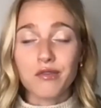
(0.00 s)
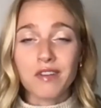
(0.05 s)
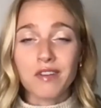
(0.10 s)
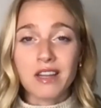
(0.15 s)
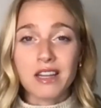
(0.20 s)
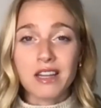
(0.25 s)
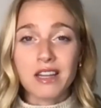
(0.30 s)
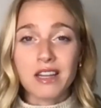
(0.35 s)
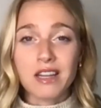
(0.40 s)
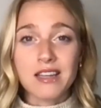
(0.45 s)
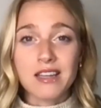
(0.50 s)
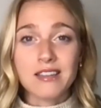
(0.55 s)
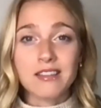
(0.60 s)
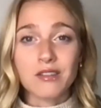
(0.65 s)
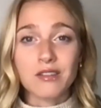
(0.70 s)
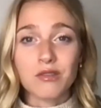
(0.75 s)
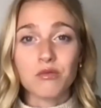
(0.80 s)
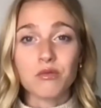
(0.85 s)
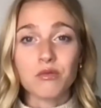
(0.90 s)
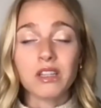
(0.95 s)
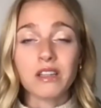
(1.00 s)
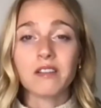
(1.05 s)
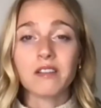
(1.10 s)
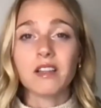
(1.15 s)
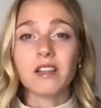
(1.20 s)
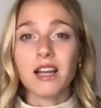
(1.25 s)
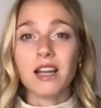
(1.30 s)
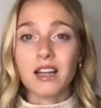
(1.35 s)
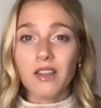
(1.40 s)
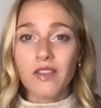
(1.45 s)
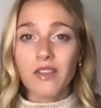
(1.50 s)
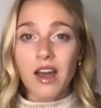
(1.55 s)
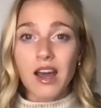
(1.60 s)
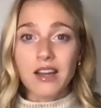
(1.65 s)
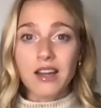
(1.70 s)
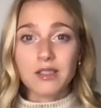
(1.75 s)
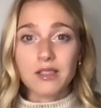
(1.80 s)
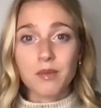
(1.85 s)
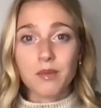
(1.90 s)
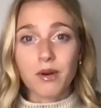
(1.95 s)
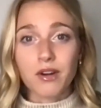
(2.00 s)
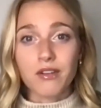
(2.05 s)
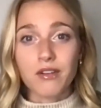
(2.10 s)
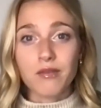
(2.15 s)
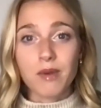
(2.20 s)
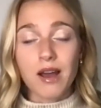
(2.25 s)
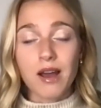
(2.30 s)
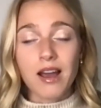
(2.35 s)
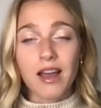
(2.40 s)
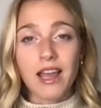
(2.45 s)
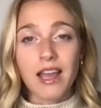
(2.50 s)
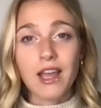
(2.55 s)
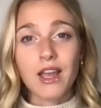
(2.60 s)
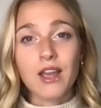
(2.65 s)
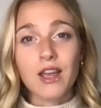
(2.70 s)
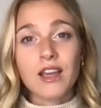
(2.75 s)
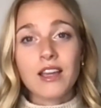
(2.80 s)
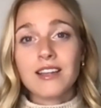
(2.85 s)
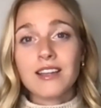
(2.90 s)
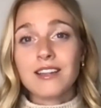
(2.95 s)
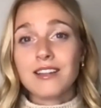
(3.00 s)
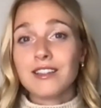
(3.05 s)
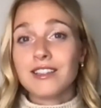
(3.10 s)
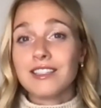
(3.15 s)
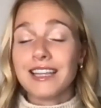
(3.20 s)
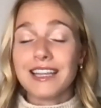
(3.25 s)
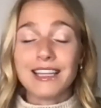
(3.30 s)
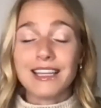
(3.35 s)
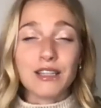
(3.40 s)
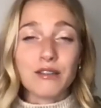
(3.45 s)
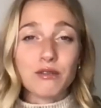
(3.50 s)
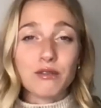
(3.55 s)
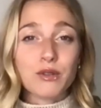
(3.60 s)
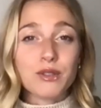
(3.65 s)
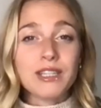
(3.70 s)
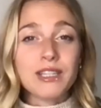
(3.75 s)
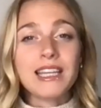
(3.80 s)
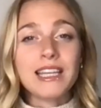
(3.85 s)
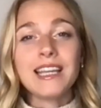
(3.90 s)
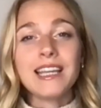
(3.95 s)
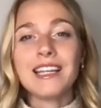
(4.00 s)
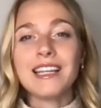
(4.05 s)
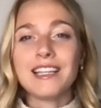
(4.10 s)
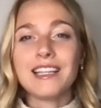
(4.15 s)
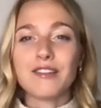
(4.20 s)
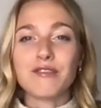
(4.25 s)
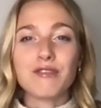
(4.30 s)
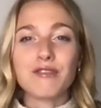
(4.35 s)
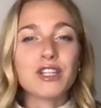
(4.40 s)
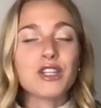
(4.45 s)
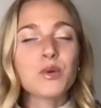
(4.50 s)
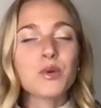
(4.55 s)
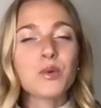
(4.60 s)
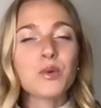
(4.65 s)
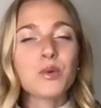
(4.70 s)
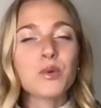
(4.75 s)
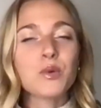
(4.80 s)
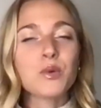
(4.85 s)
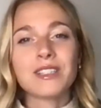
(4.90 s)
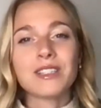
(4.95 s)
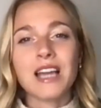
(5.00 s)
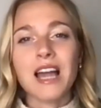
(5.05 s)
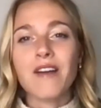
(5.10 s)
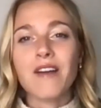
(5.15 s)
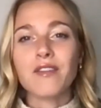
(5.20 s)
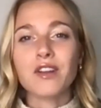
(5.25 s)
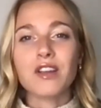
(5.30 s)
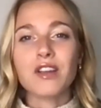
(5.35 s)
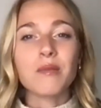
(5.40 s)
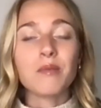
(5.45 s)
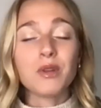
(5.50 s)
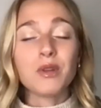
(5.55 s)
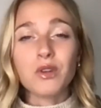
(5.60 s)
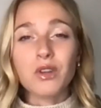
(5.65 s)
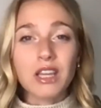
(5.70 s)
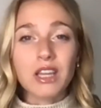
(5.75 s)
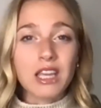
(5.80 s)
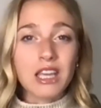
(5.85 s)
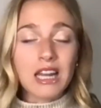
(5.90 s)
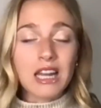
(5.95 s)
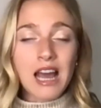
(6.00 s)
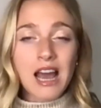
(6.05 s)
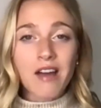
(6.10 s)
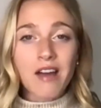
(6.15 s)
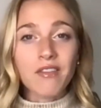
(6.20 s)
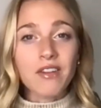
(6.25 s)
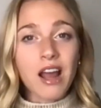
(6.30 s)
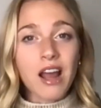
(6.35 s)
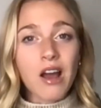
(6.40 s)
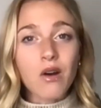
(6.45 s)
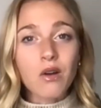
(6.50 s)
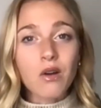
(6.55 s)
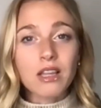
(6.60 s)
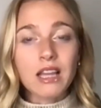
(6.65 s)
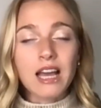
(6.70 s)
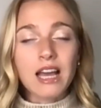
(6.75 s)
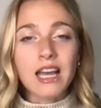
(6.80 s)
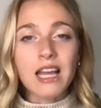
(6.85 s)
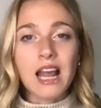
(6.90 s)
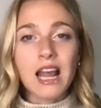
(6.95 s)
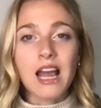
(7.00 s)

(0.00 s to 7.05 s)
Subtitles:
fitness and really relied on that as part of my daily routine and ritual to have a community and have an outlet.